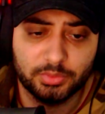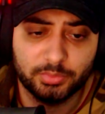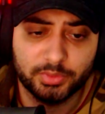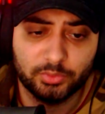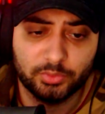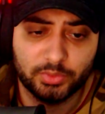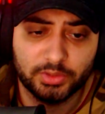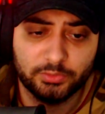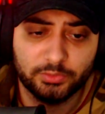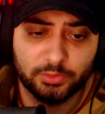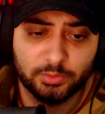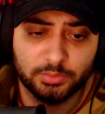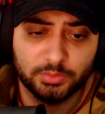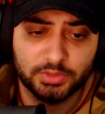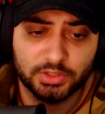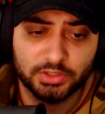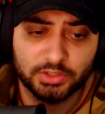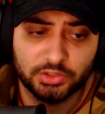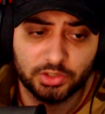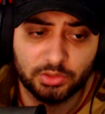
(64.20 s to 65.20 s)
weird for them
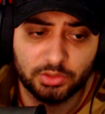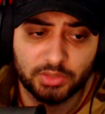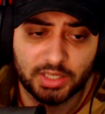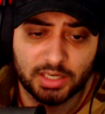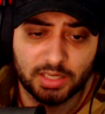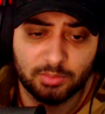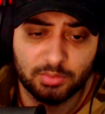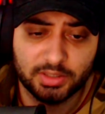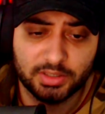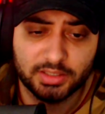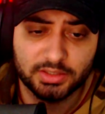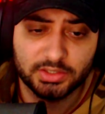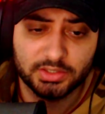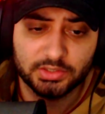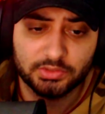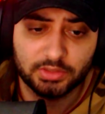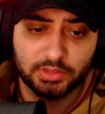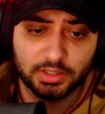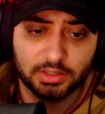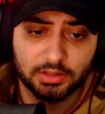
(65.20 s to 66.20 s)
to show gameplay in this
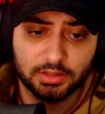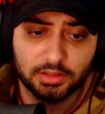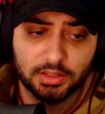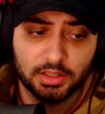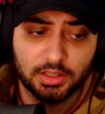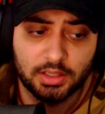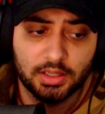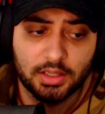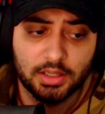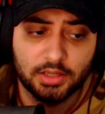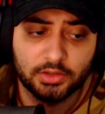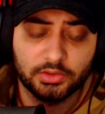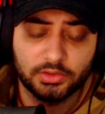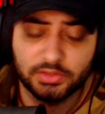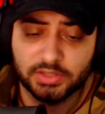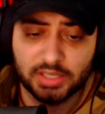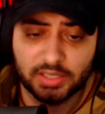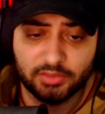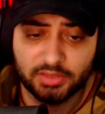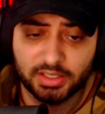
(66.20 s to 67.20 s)
trailer.
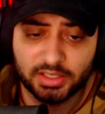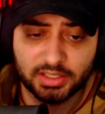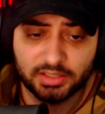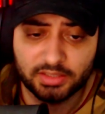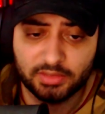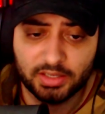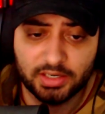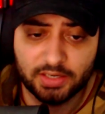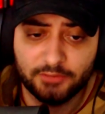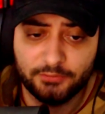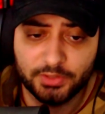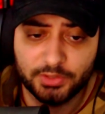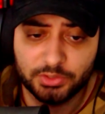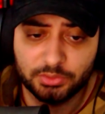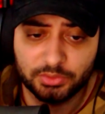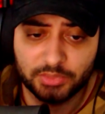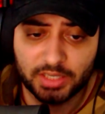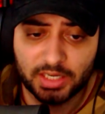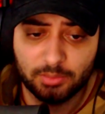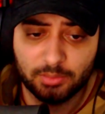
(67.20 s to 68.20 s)
They haven't had an
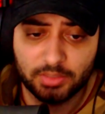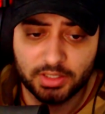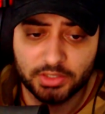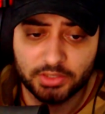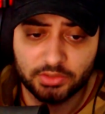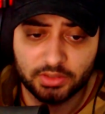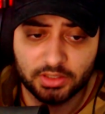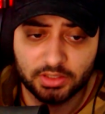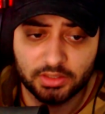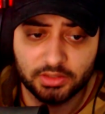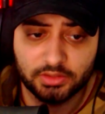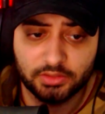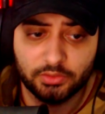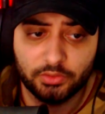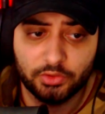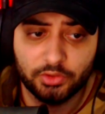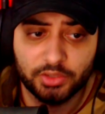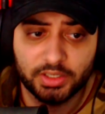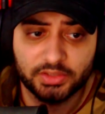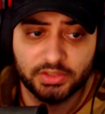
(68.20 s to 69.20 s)
official gameplay trailer. They've
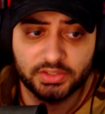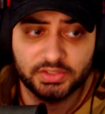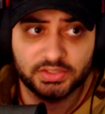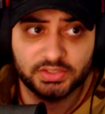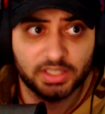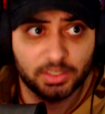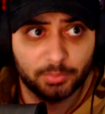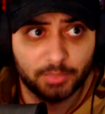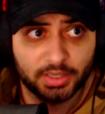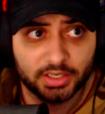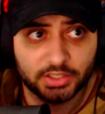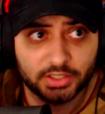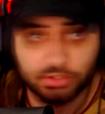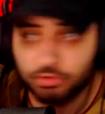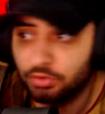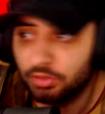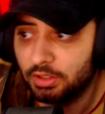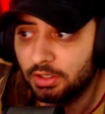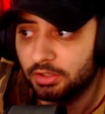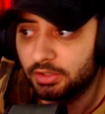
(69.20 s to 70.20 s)
only had the cinematic
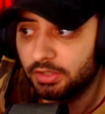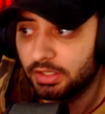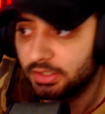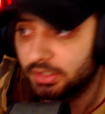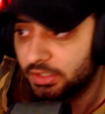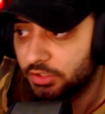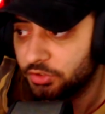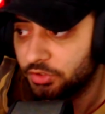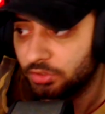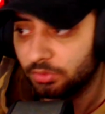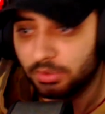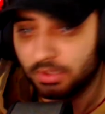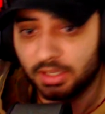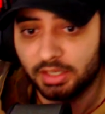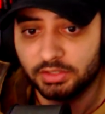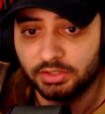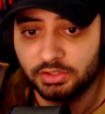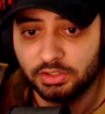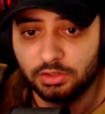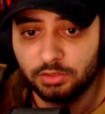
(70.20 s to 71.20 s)
trailer that they
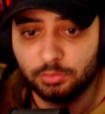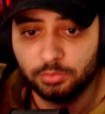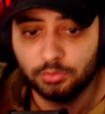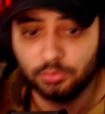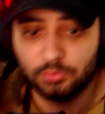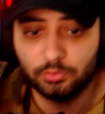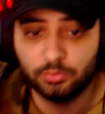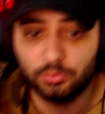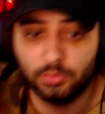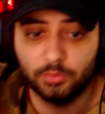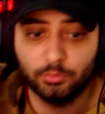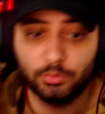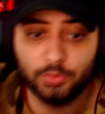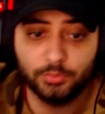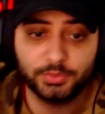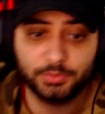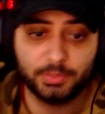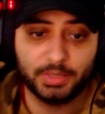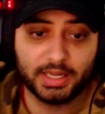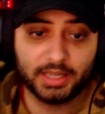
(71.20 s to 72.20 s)
showcased a couple
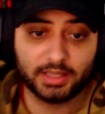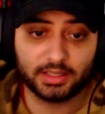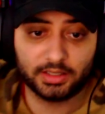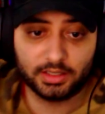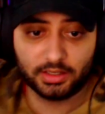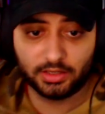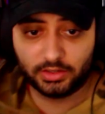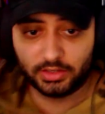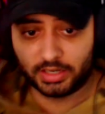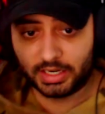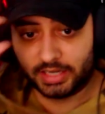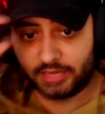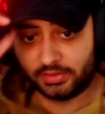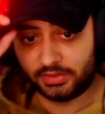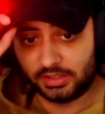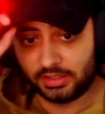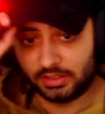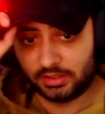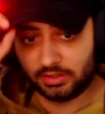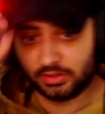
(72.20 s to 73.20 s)
months back at
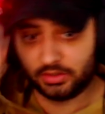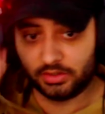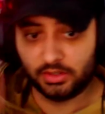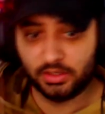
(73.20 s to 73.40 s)
the